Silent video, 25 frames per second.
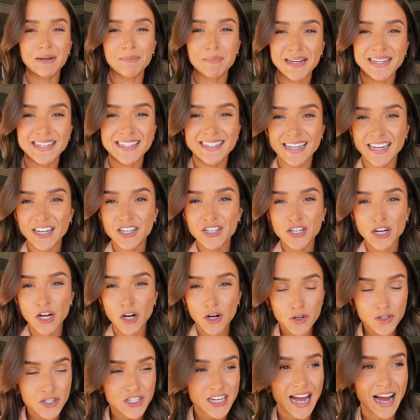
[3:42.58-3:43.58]
my
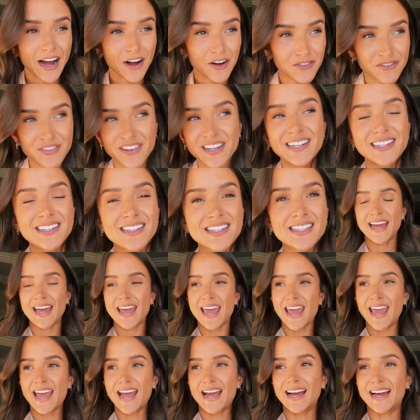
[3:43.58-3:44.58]
Stagecoach
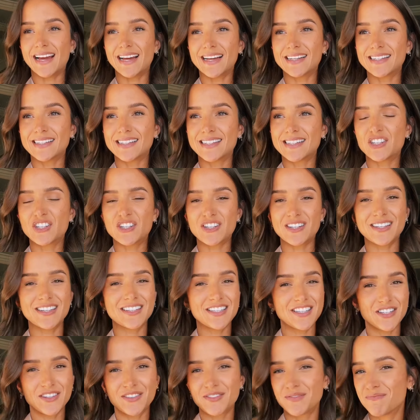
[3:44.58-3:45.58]
outfits, and
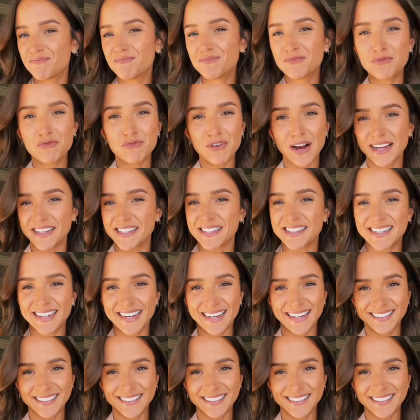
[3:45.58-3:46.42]
just resting.